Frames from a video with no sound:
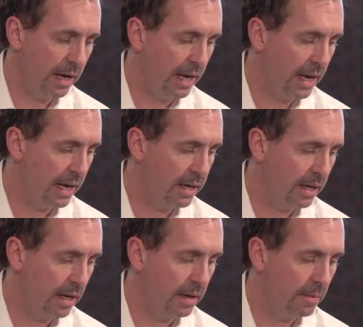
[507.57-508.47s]
and
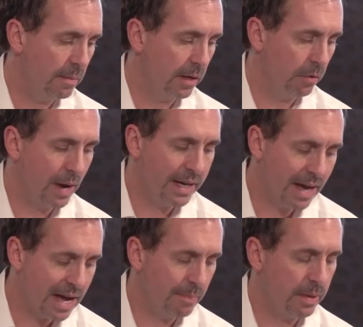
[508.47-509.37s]
great
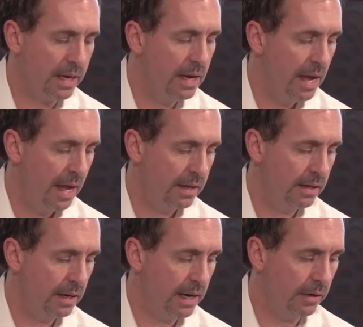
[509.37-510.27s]
copy
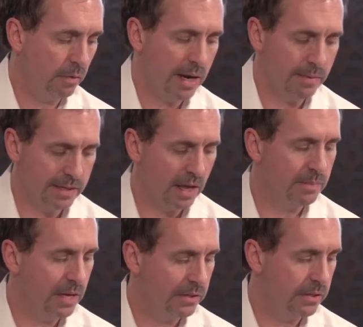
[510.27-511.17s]
and great sales
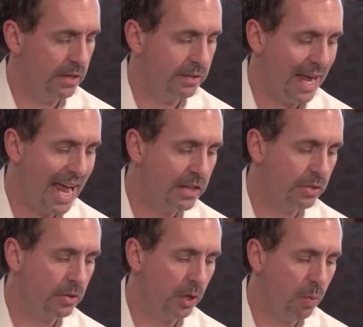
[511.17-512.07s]
messages.
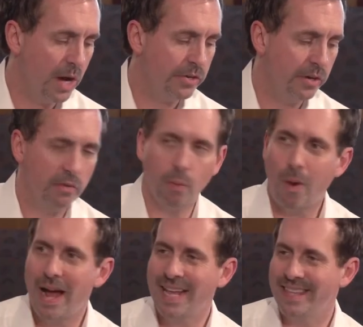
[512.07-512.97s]
Answer the question of
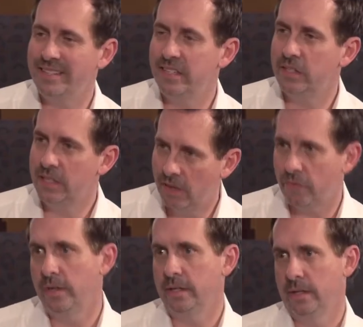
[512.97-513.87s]
why this is
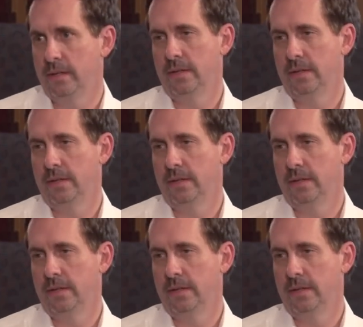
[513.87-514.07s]
different.